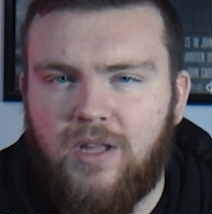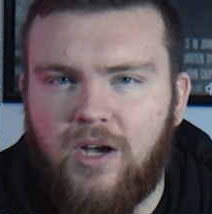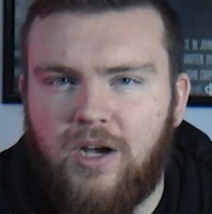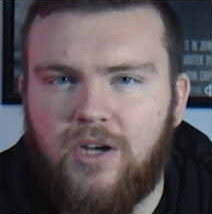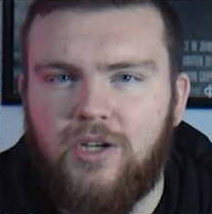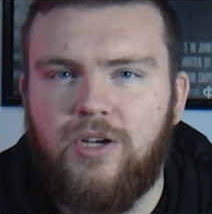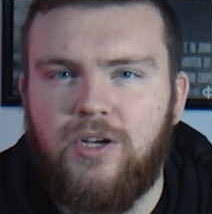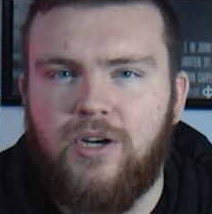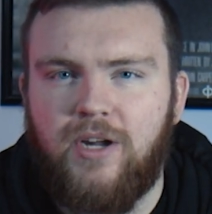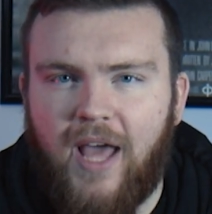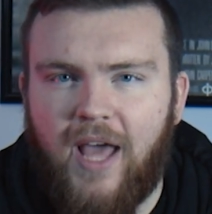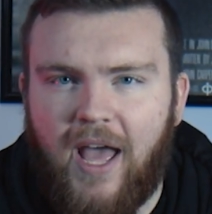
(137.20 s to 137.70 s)
a
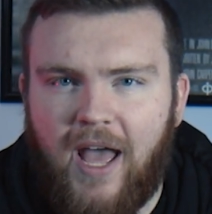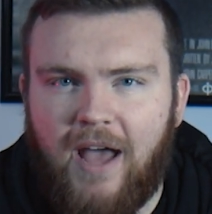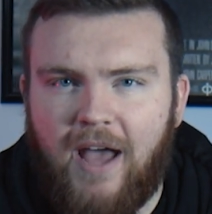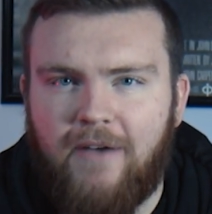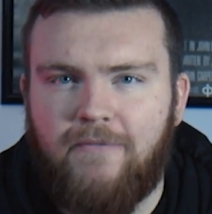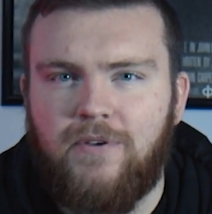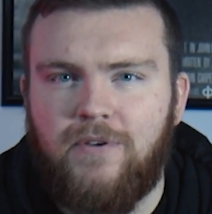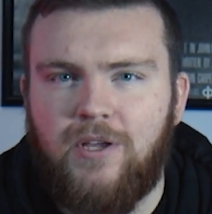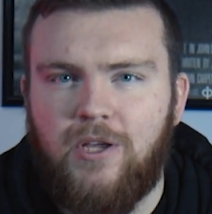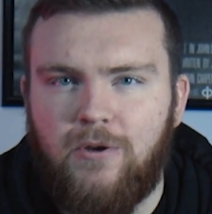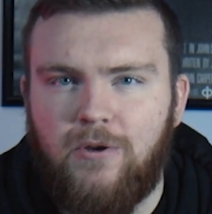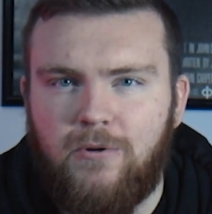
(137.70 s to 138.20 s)
good
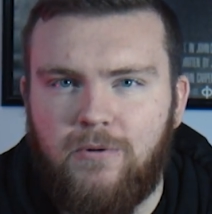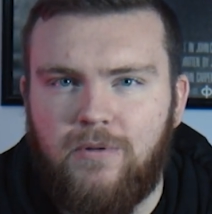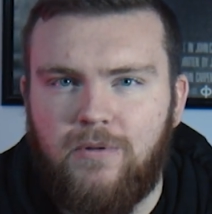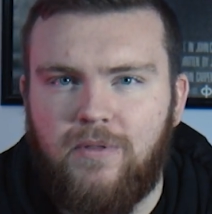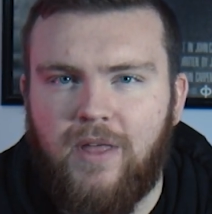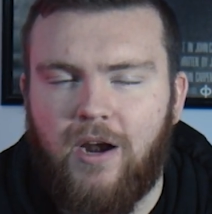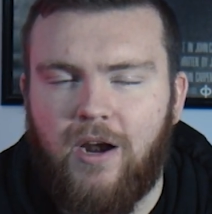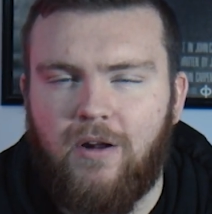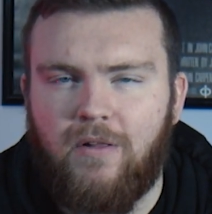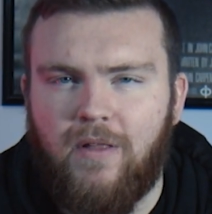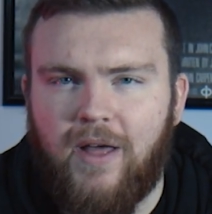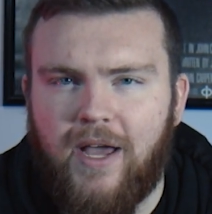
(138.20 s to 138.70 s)
half of you
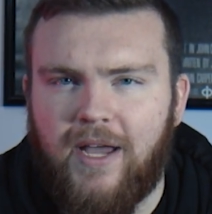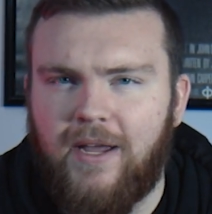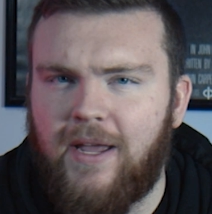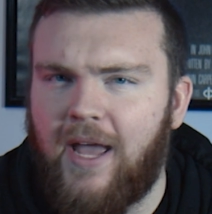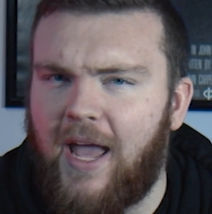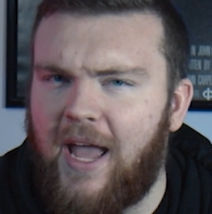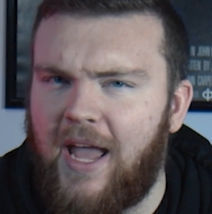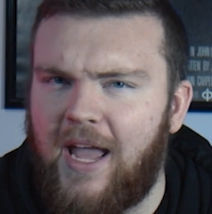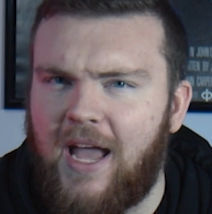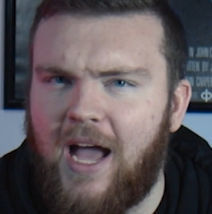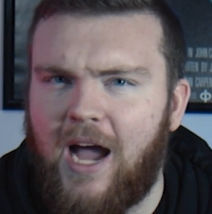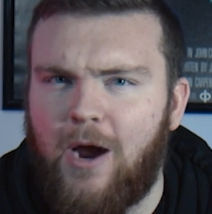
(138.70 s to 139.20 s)
that are like,
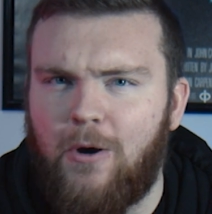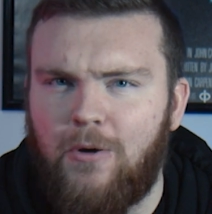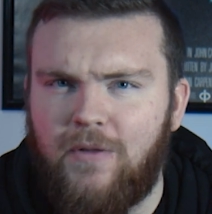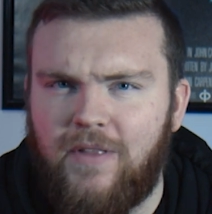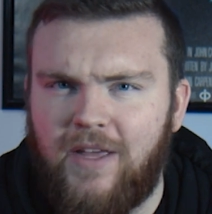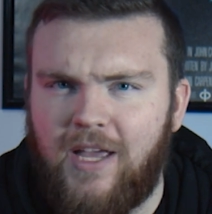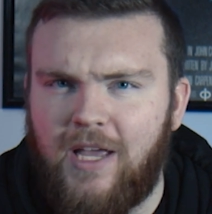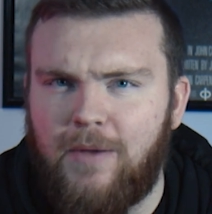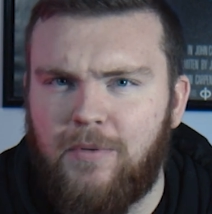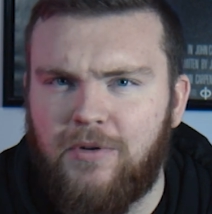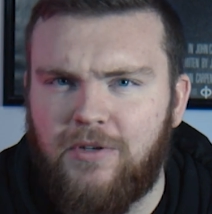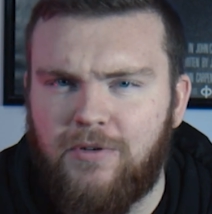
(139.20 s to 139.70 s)
"Hey, how are
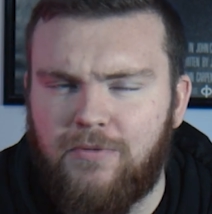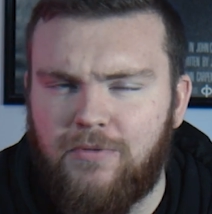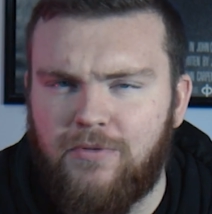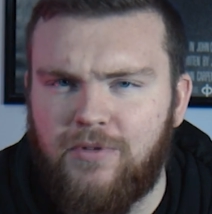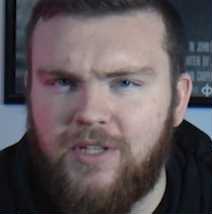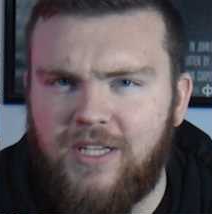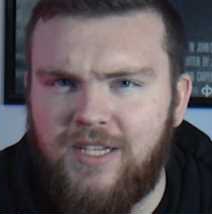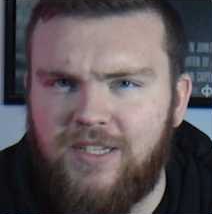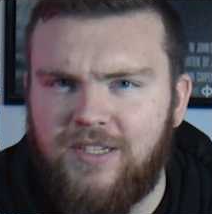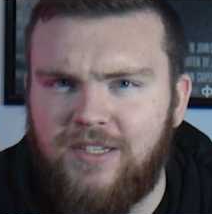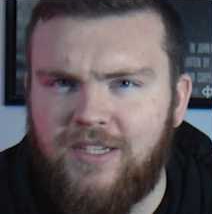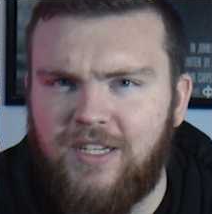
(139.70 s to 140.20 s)
they able to
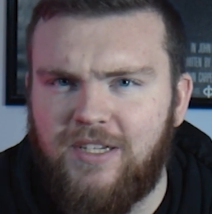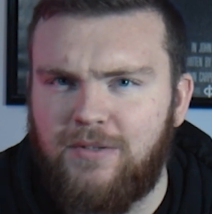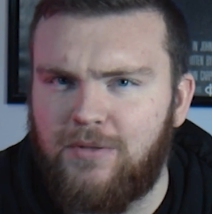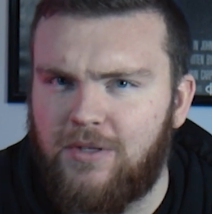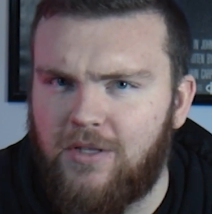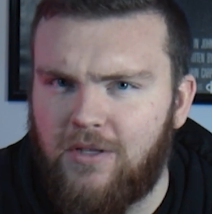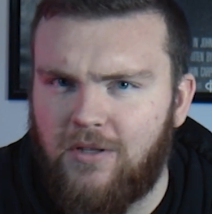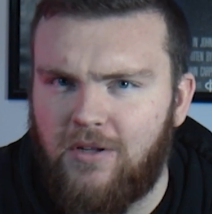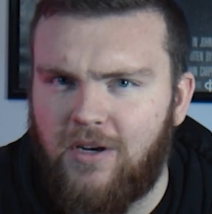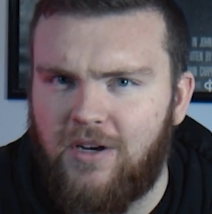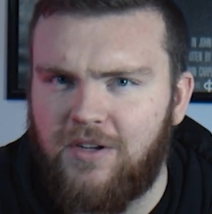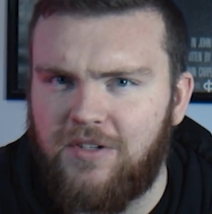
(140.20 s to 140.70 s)
release this with
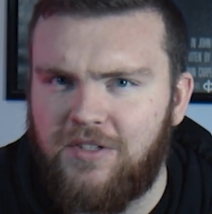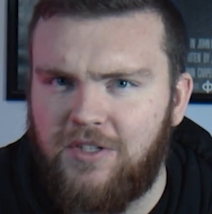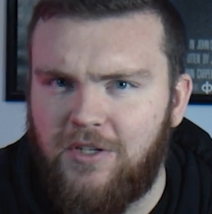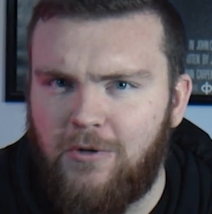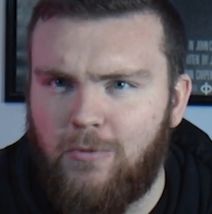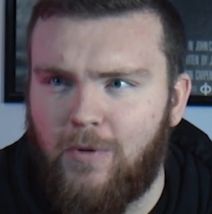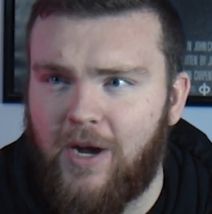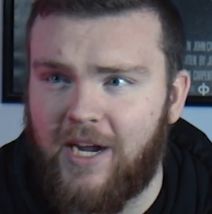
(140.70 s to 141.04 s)
the lawsuit?